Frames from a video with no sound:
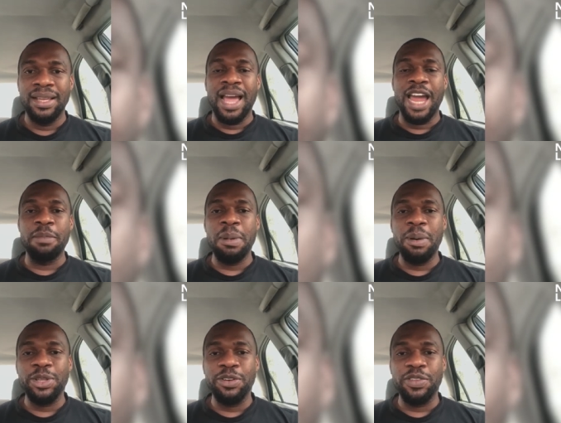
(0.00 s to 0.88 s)
I remember
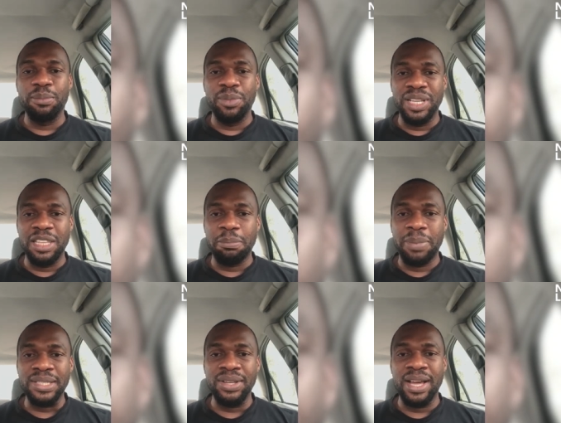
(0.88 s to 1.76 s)
one of the morning,
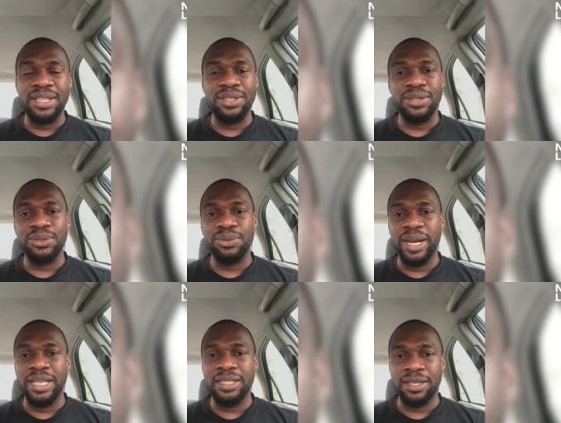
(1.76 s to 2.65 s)
Pastor asked us to
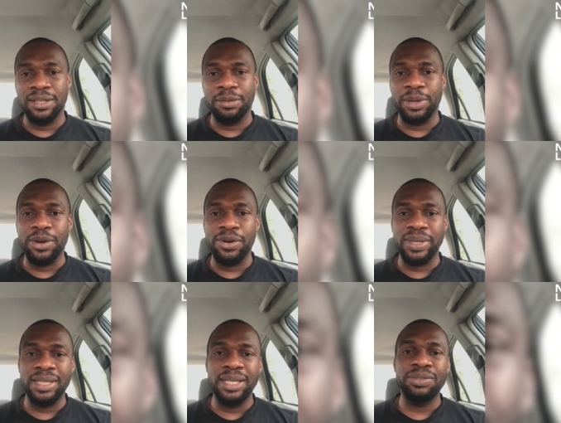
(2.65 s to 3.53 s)
write uh, a
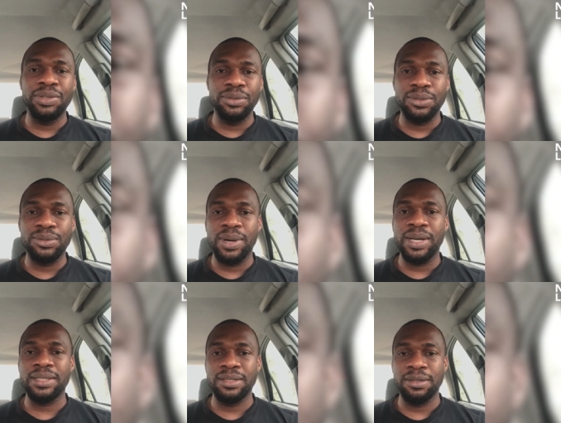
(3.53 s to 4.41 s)
congratulatory note to
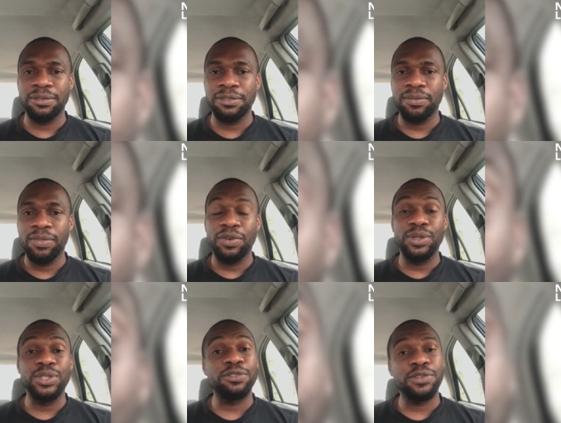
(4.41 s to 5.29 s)
ourselves
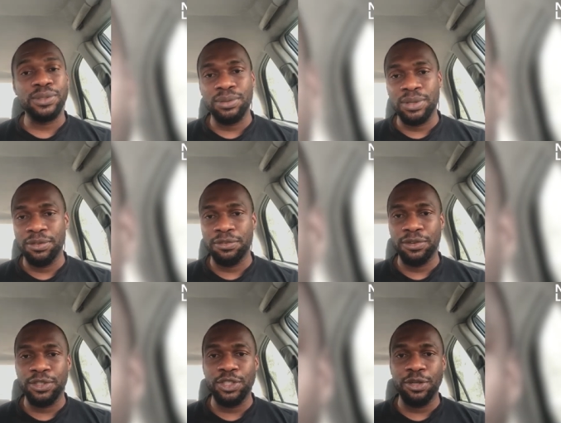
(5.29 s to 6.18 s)
for most of us looking
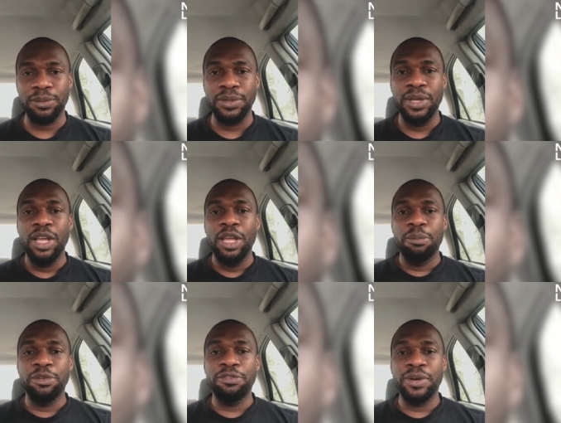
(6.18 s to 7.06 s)
for jobs.
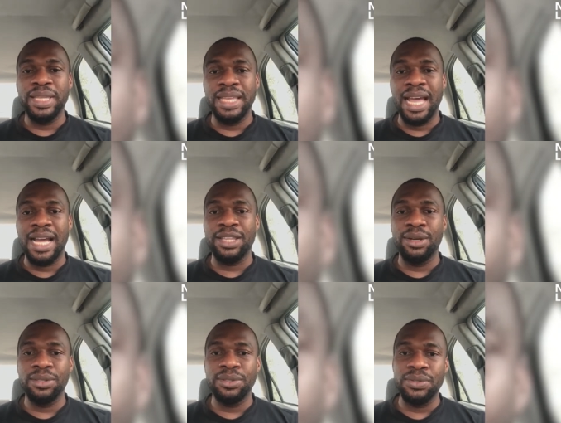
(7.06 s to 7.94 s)
Before then, I had
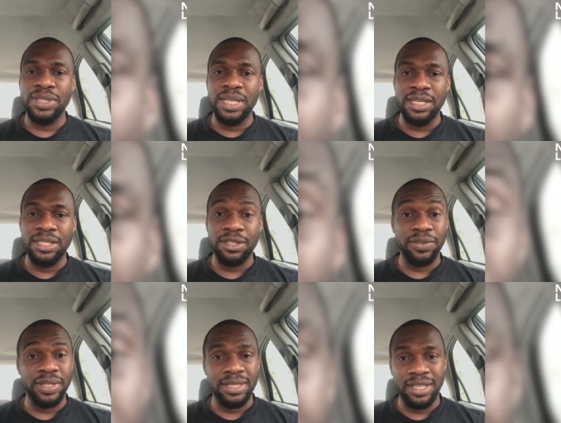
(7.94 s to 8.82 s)
done two stages
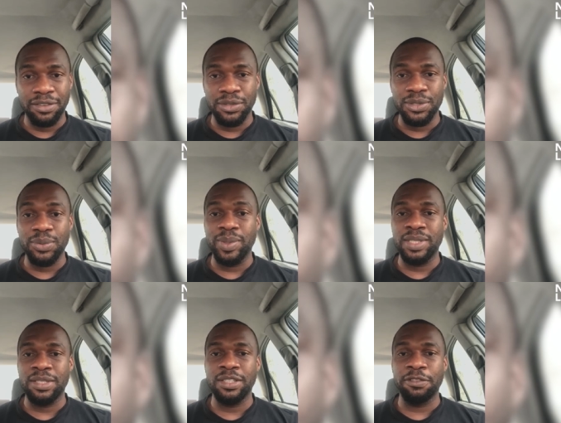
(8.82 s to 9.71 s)
of interviews
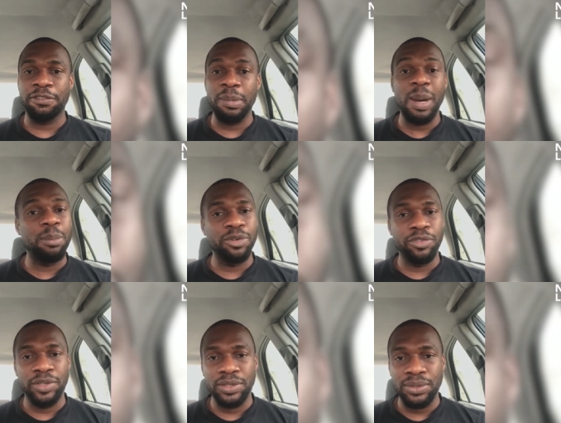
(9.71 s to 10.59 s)
with the firm I'm
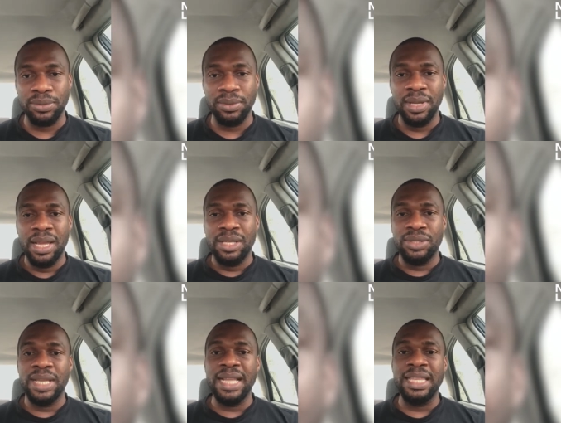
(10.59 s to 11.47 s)
moving to.
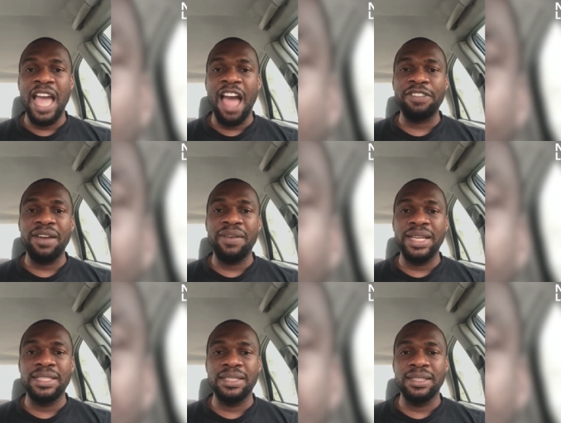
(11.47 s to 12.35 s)
So that day, after
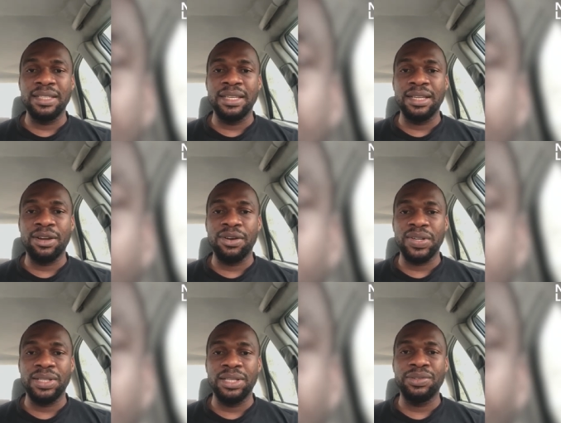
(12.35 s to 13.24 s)
writing the
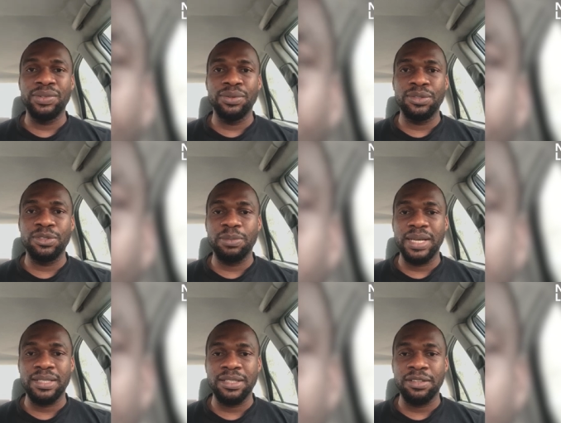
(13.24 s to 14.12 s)
congratulatory note to
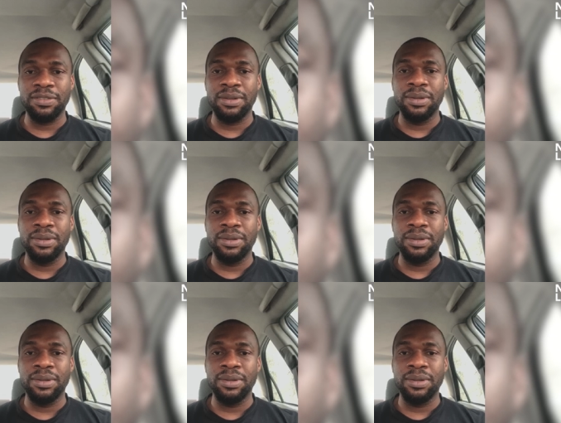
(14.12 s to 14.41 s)
myself,